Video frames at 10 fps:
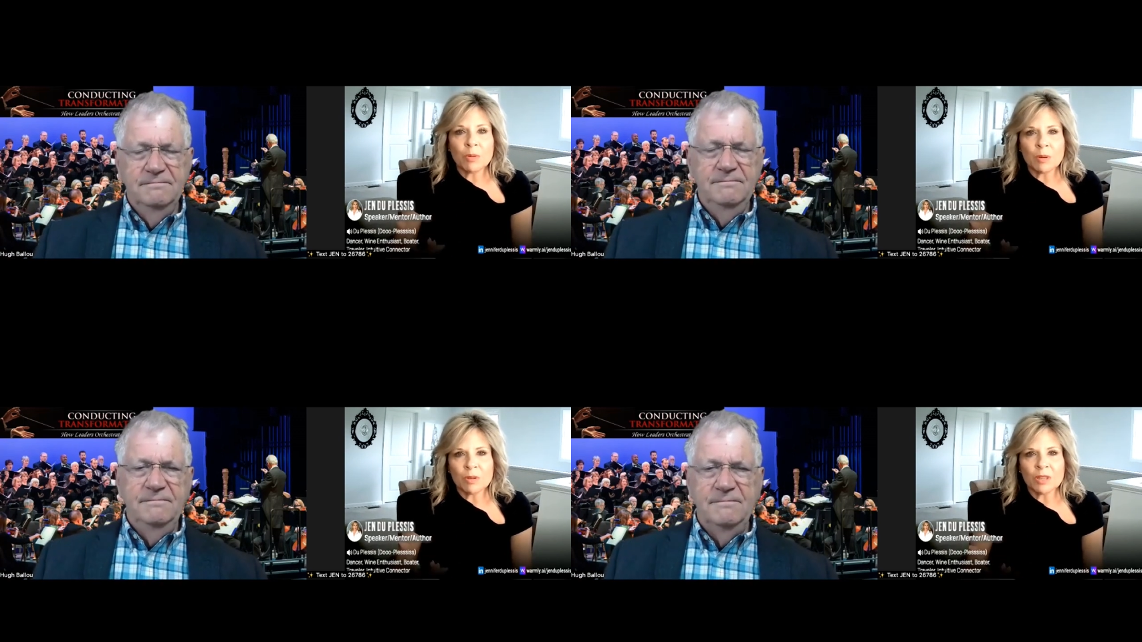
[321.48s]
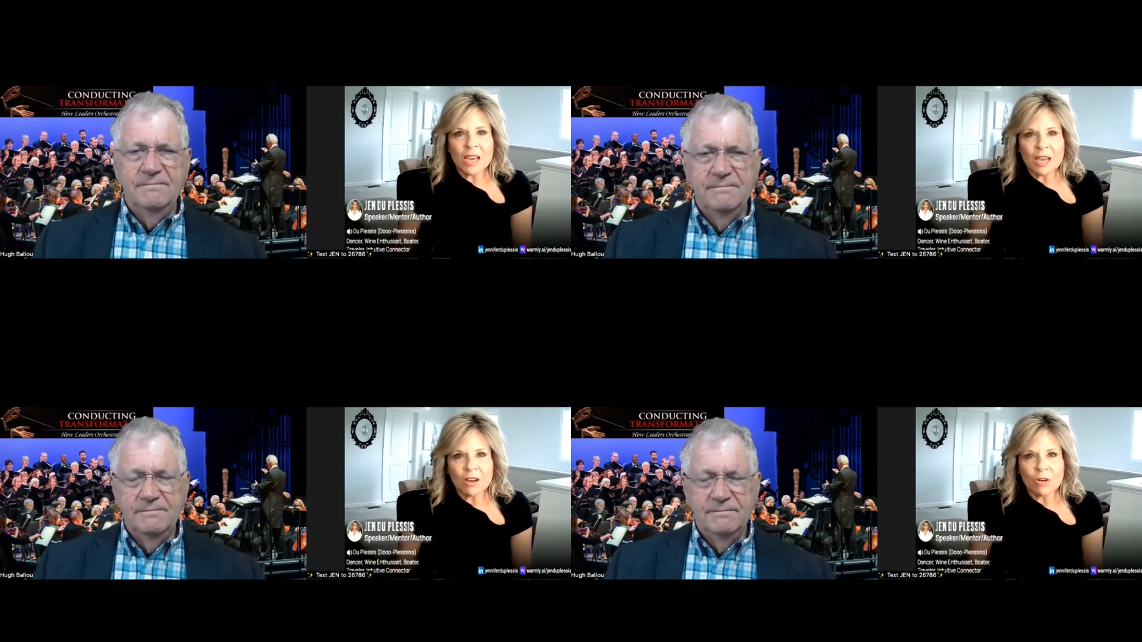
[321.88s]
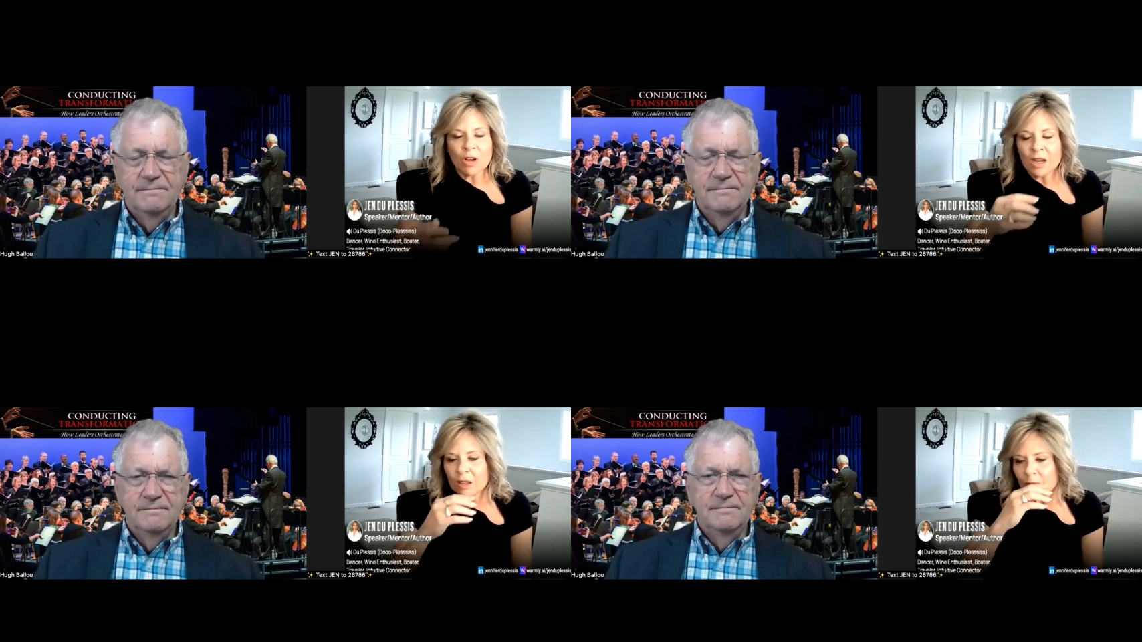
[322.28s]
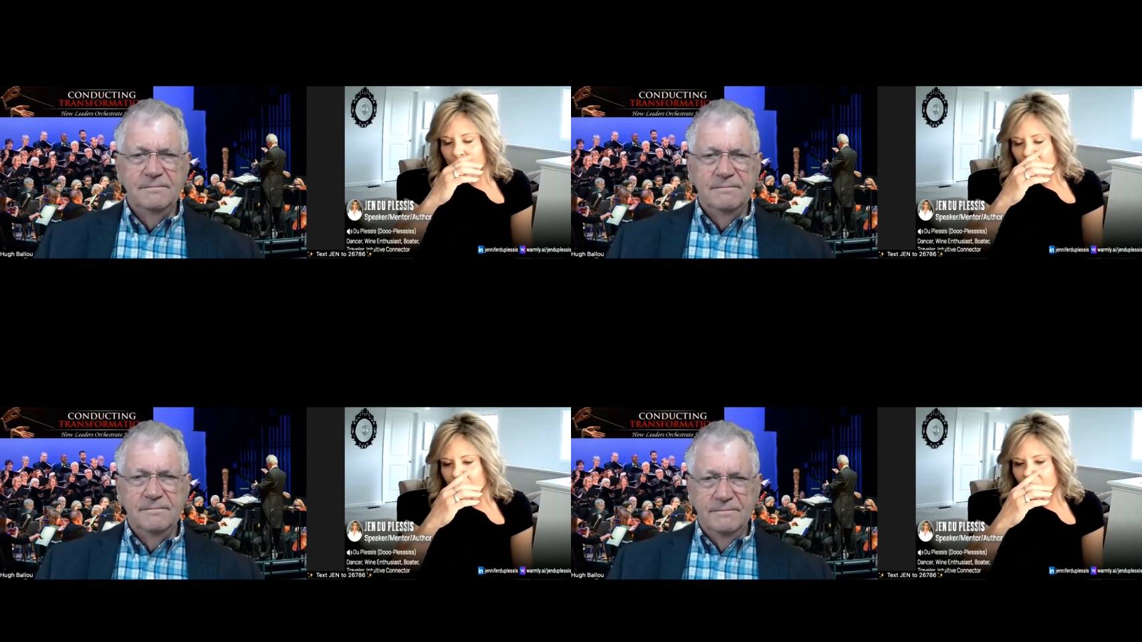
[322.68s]
Speaker 1: of people now, uh,
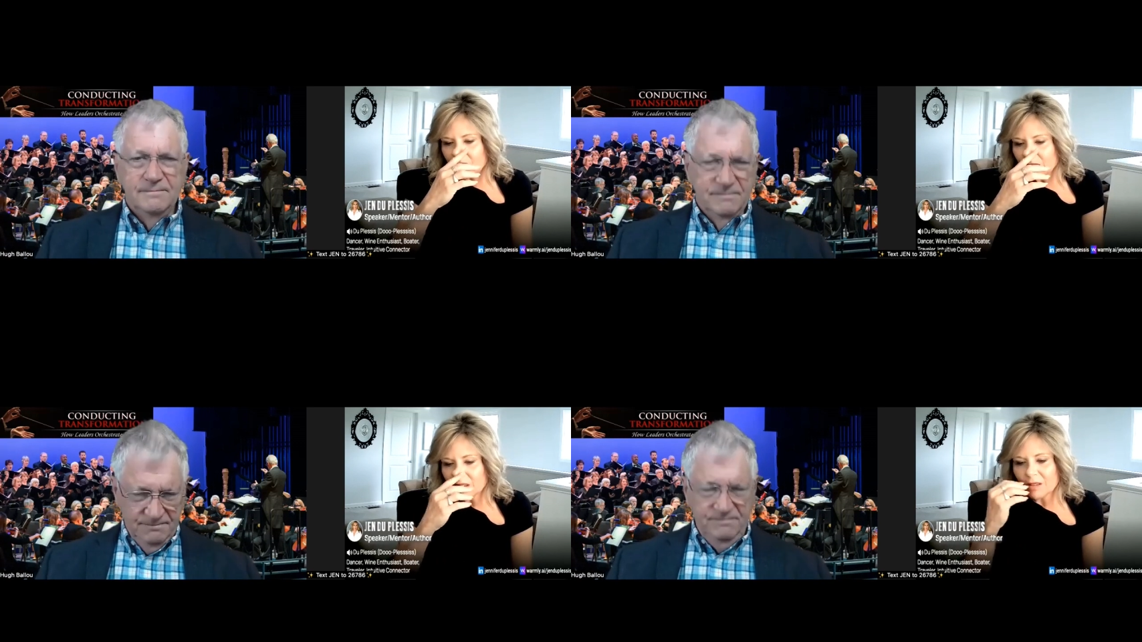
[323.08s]
you know, and,